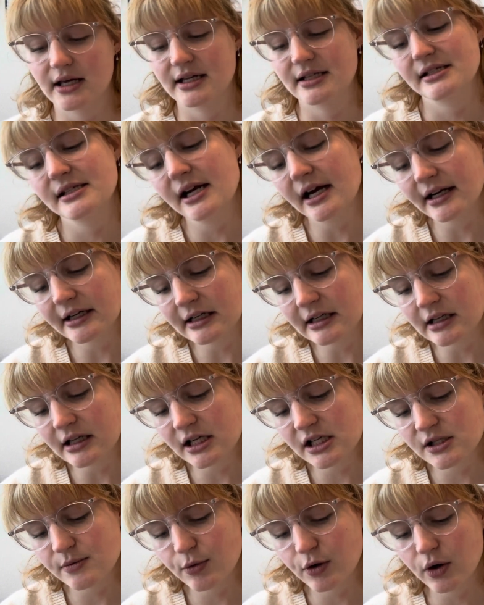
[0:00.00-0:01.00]
It's technically a
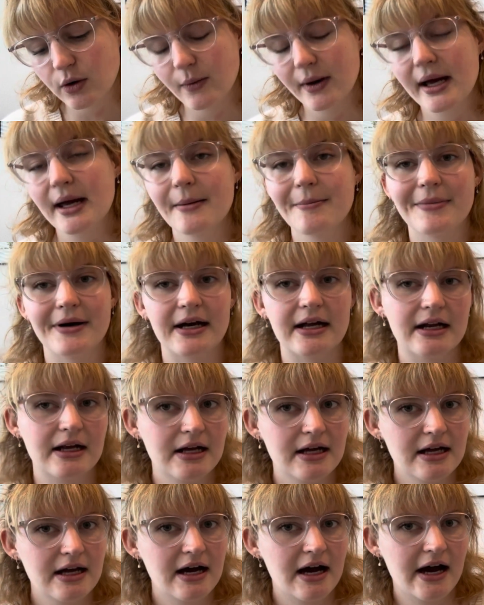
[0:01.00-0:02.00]
sport weight, but
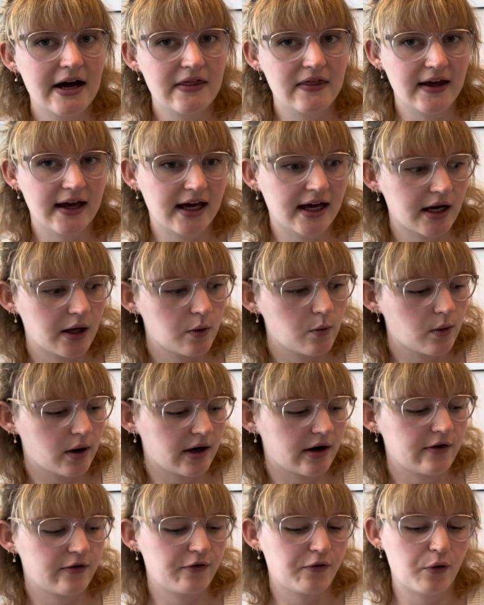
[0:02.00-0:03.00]
I think it can
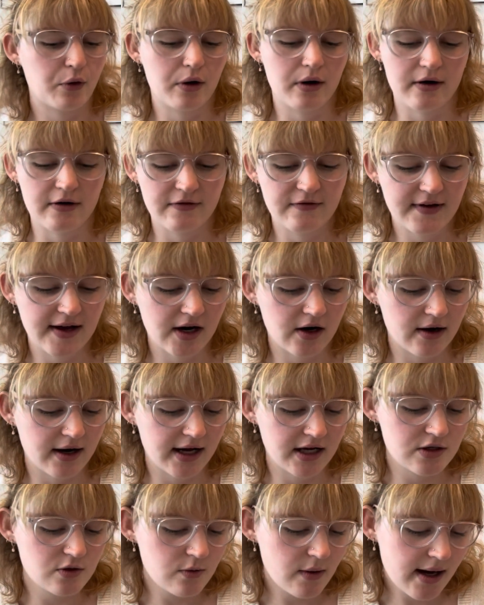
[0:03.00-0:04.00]
work for fingering
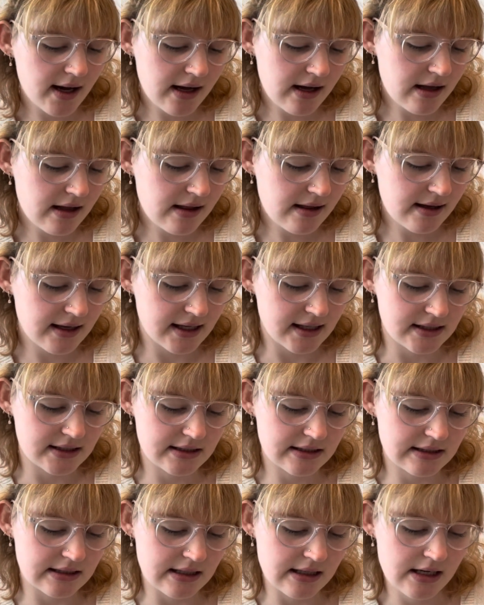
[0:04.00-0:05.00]
as well.
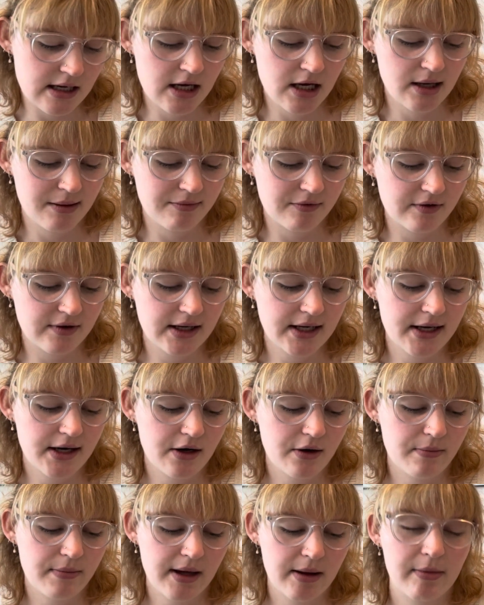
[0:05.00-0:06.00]
It's
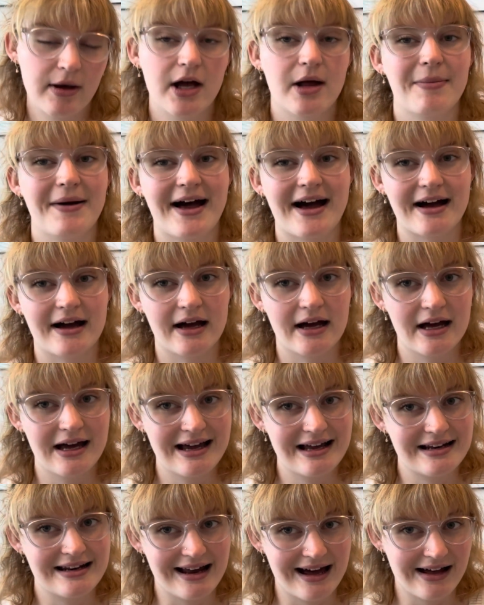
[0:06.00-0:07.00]
merino, baby alpaca,
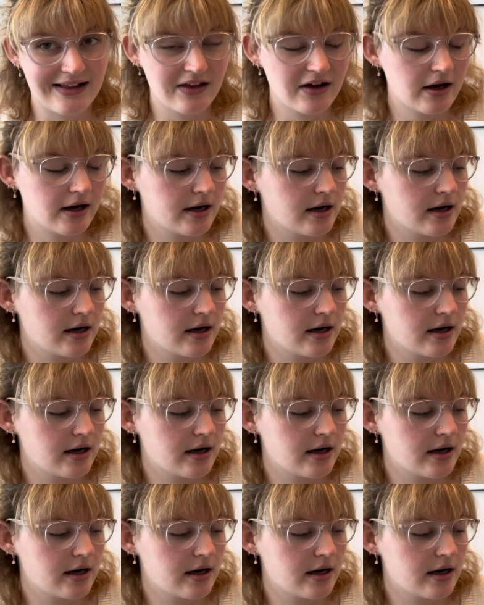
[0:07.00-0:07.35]
and nylon.